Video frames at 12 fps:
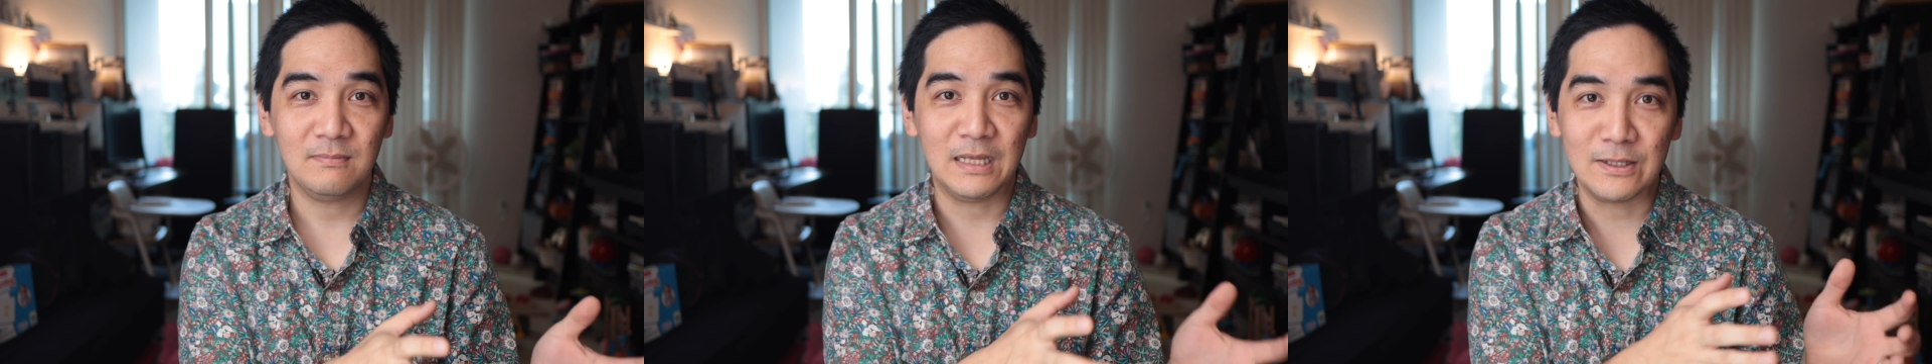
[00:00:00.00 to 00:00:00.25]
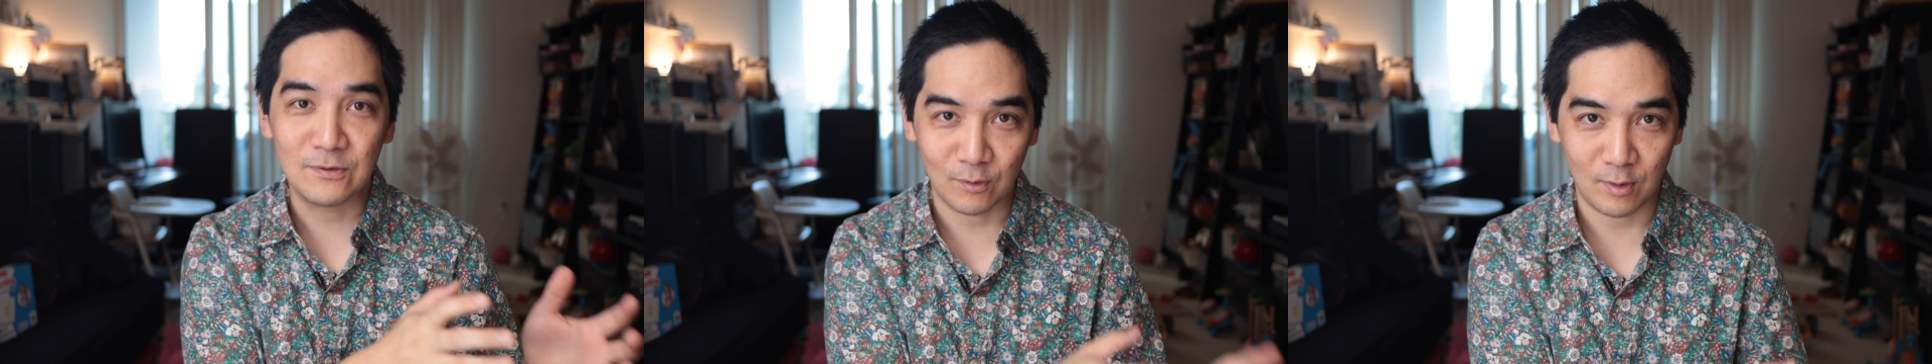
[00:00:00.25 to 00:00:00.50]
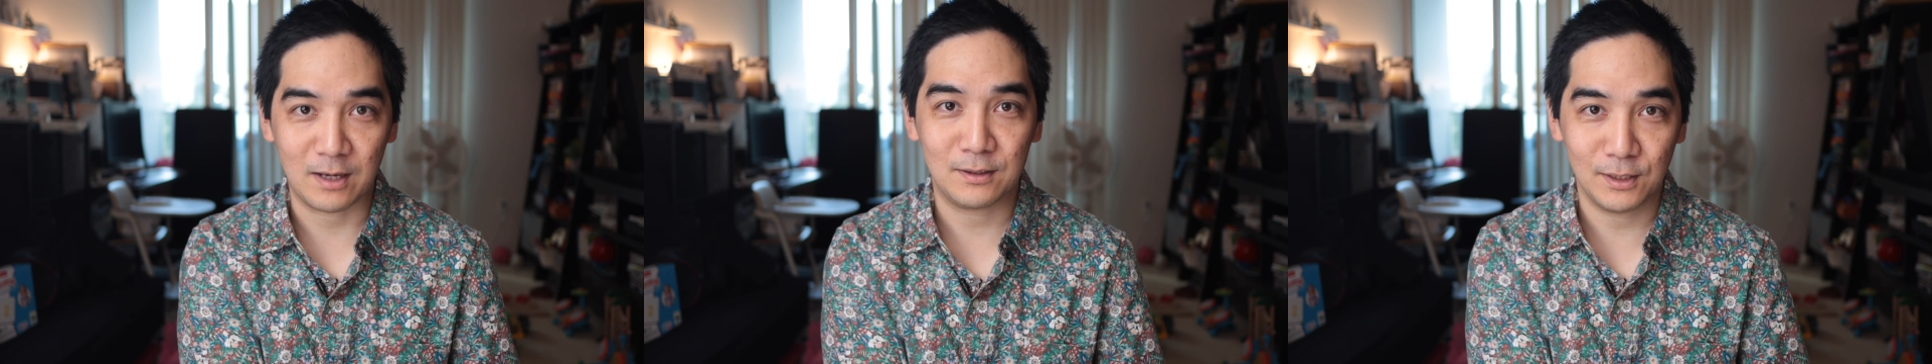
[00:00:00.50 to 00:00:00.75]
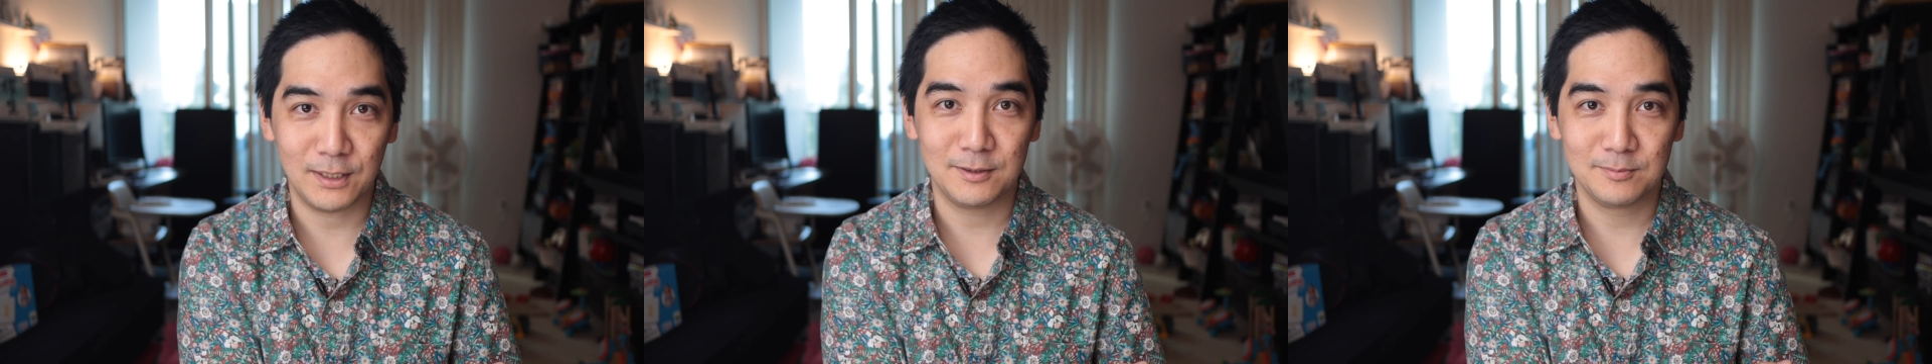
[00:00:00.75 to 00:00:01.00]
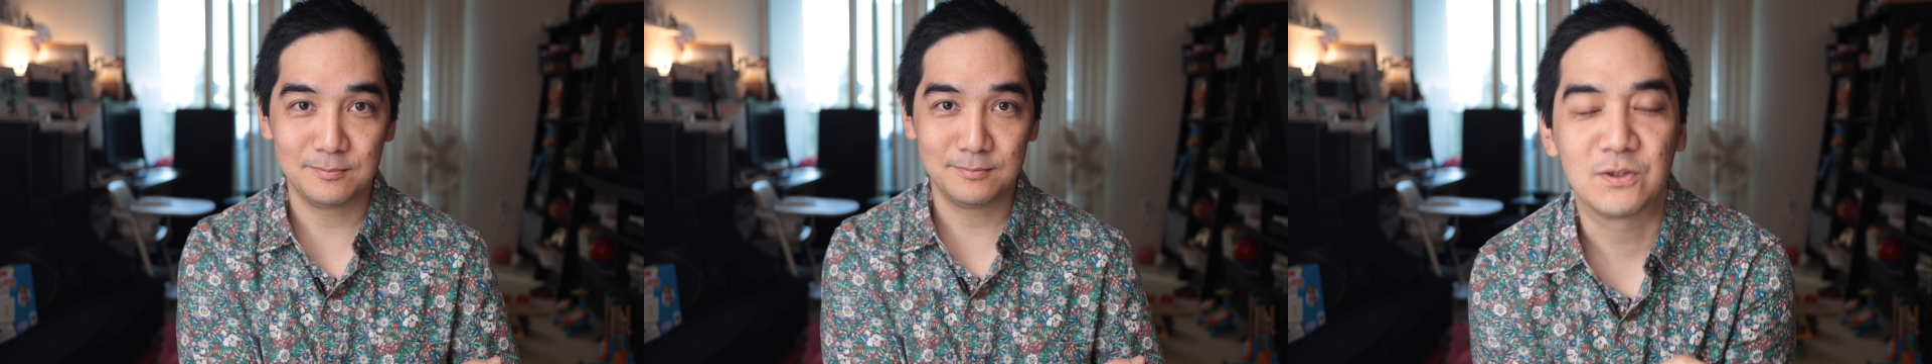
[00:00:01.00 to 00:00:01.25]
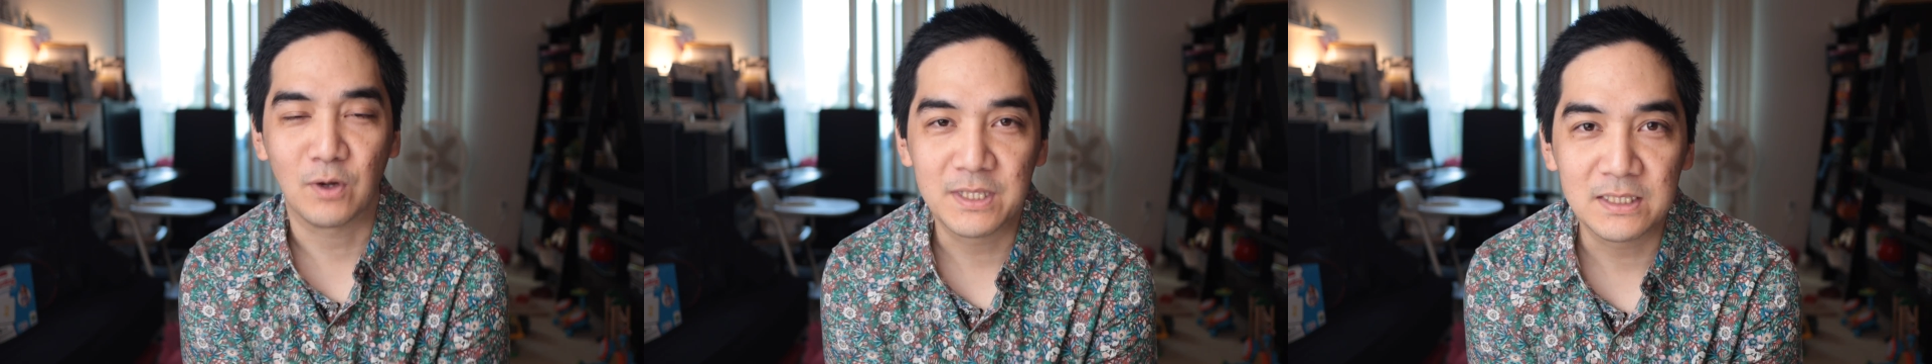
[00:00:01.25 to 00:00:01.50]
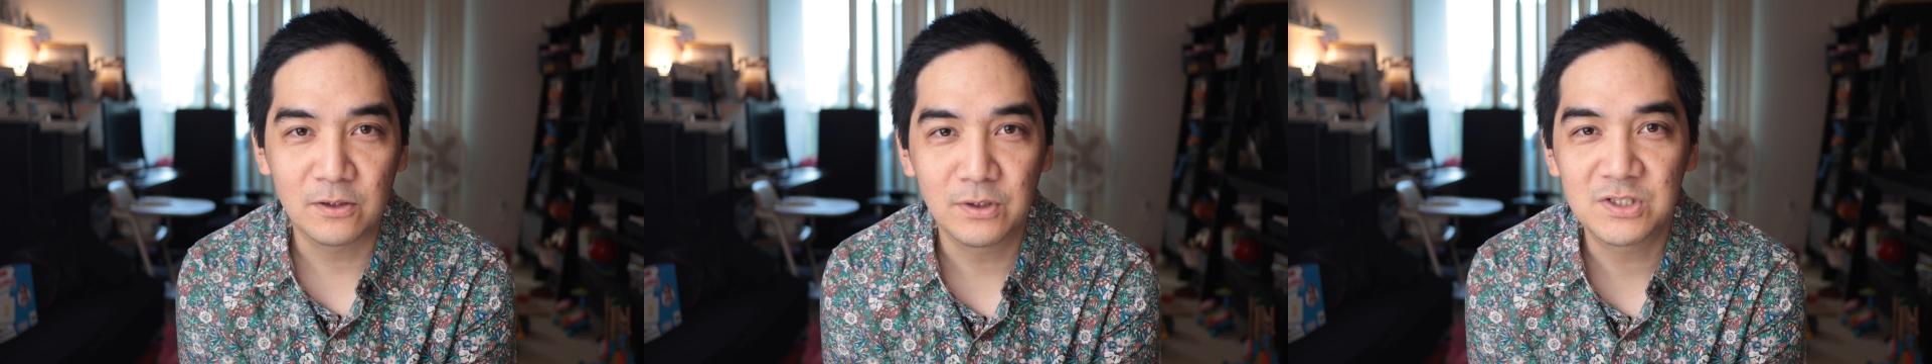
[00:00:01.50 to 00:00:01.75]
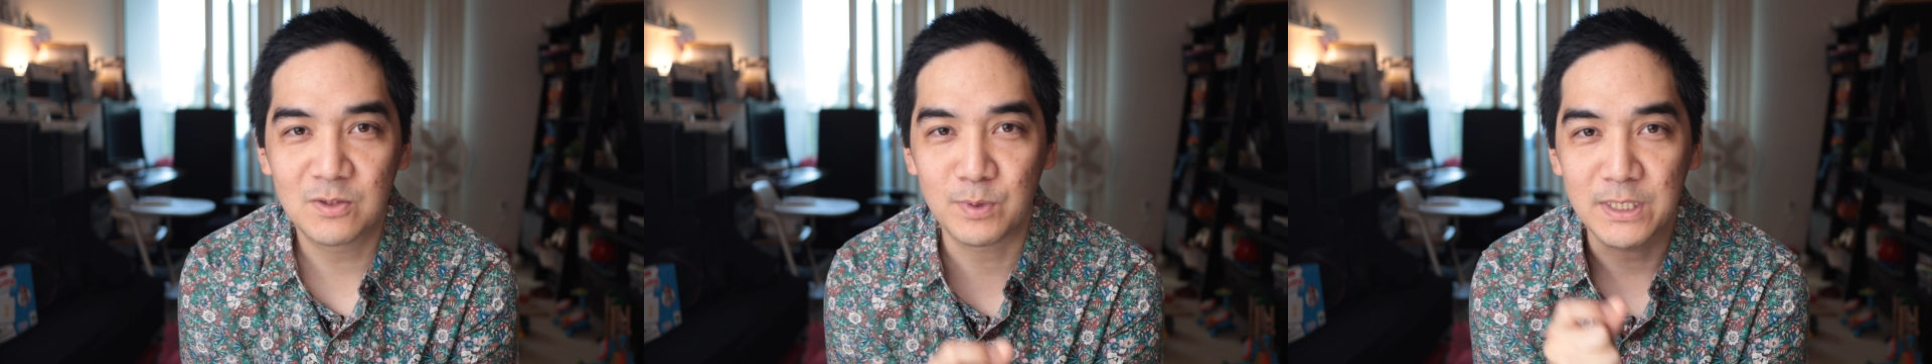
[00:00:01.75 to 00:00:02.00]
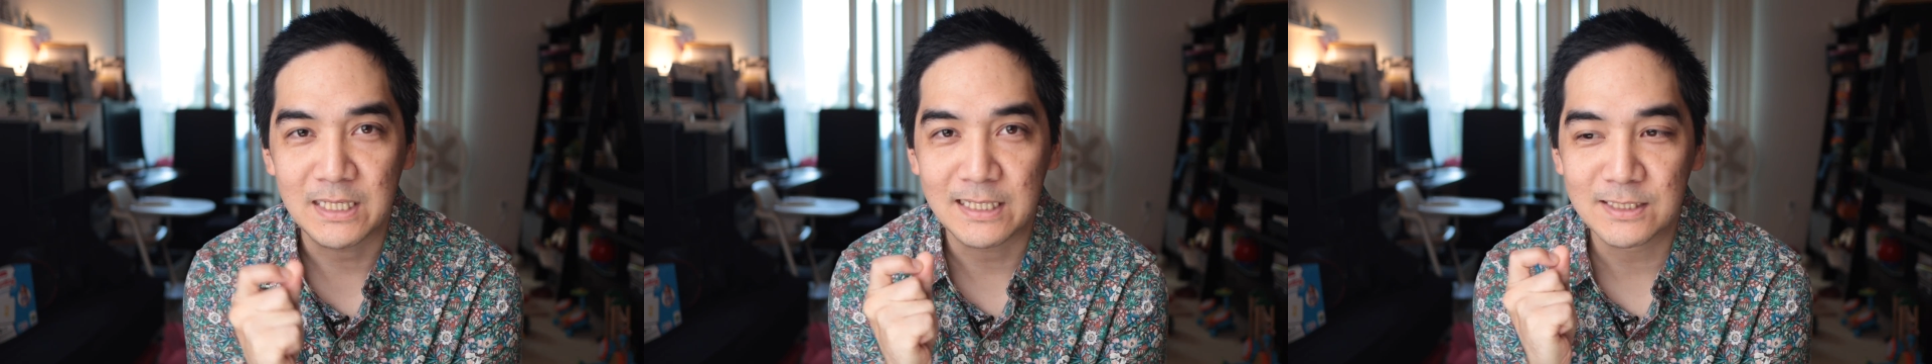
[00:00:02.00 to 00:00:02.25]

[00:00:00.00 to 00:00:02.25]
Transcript: indirectly. And so I think there needs to be